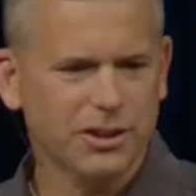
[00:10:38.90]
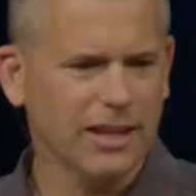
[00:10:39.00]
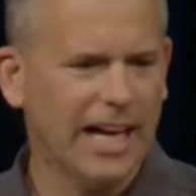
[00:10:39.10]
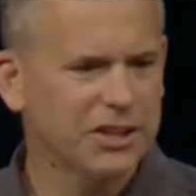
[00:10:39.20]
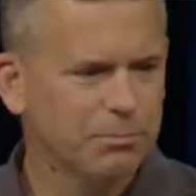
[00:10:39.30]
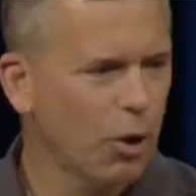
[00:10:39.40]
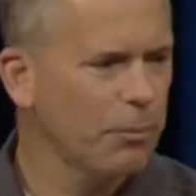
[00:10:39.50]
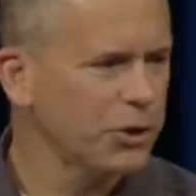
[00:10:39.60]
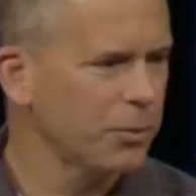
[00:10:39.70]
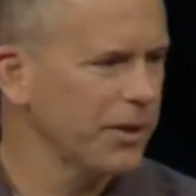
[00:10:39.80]
last
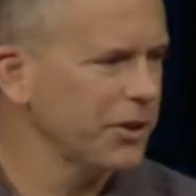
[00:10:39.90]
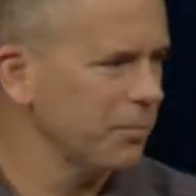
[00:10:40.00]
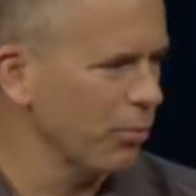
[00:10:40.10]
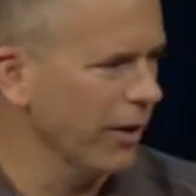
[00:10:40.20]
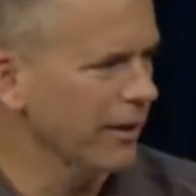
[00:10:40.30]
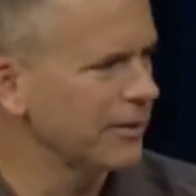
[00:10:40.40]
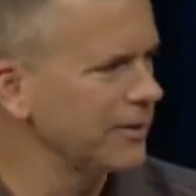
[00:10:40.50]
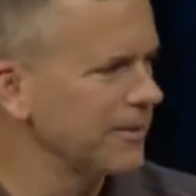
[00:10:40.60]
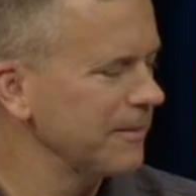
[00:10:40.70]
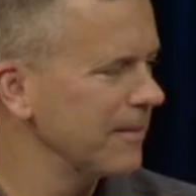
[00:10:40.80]
moments with his
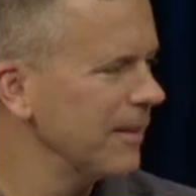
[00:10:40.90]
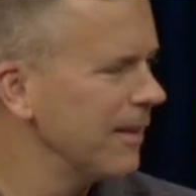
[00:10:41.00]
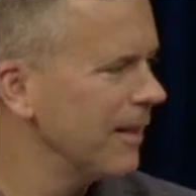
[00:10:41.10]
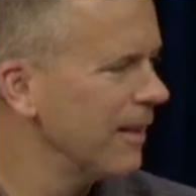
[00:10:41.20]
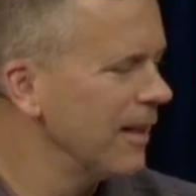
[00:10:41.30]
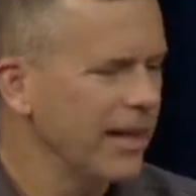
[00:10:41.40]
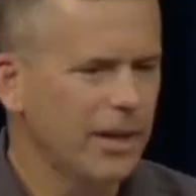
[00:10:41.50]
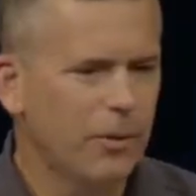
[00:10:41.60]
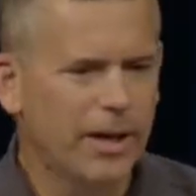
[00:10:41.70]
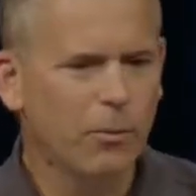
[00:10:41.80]
apprentice.
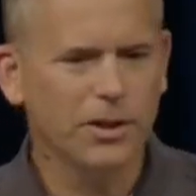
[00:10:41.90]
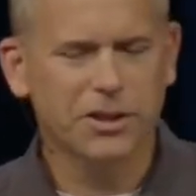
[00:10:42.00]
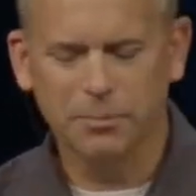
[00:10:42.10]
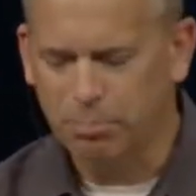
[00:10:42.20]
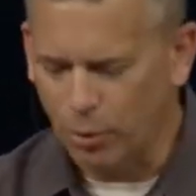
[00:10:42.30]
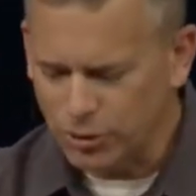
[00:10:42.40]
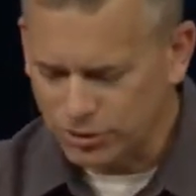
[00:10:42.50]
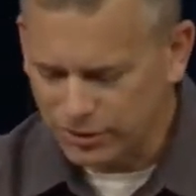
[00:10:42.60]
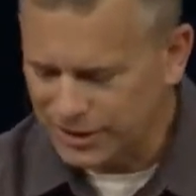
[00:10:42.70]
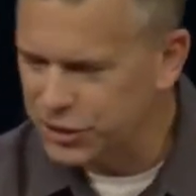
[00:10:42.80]
He wants to
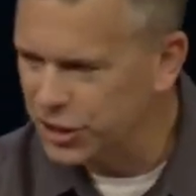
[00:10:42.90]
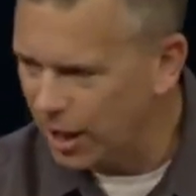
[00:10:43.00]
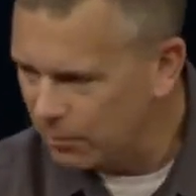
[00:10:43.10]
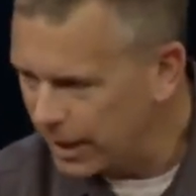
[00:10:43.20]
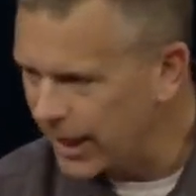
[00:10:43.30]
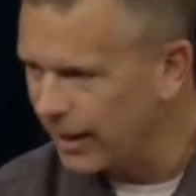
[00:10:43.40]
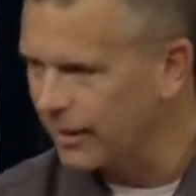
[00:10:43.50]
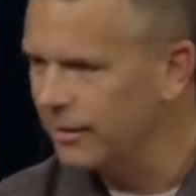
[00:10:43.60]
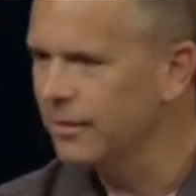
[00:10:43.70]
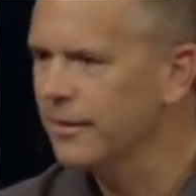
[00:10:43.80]
bolster this young
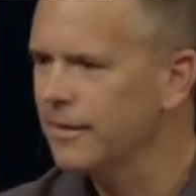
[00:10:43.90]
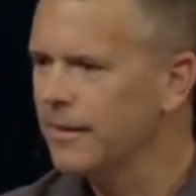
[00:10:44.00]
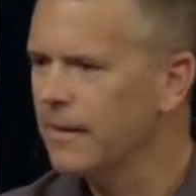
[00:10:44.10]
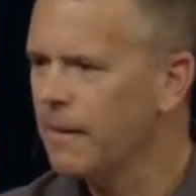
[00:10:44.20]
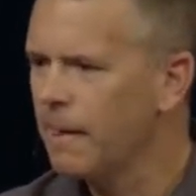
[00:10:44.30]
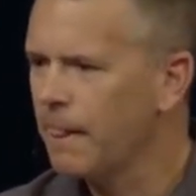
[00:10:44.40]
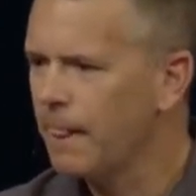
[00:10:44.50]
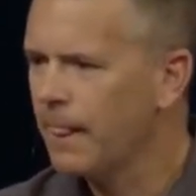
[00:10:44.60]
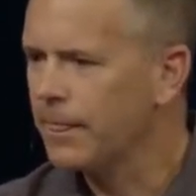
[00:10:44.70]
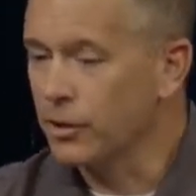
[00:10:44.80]
man.
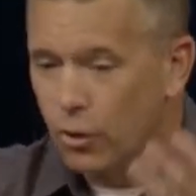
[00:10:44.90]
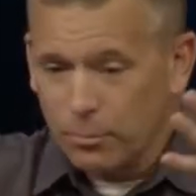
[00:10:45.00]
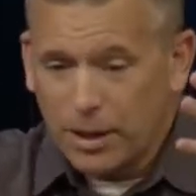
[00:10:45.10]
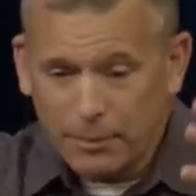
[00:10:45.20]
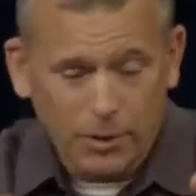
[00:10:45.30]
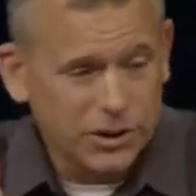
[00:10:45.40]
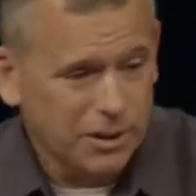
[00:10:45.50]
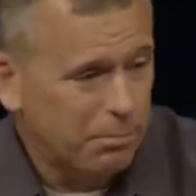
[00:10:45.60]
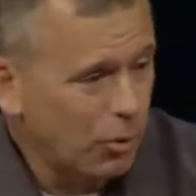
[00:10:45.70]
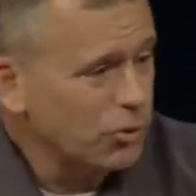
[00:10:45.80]
The Lord probably wants
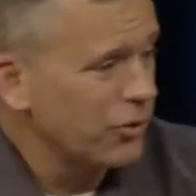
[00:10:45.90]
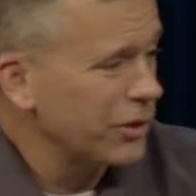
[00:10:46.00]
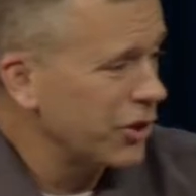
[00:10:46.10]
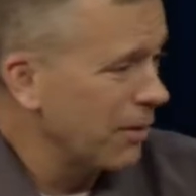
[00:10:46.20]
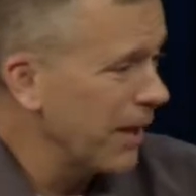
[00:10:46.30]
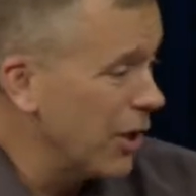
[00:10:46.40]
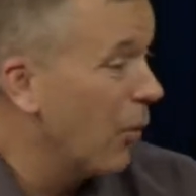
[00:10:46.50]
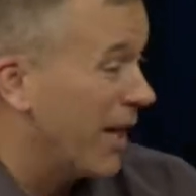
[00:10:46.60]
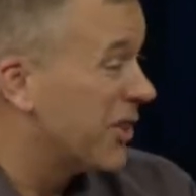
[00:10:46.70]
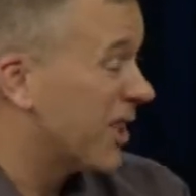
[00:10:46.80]
to bolster this young man,
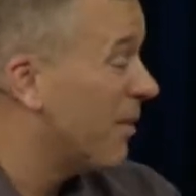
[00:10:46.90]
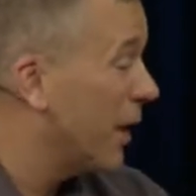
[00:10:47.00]
knowing it's going to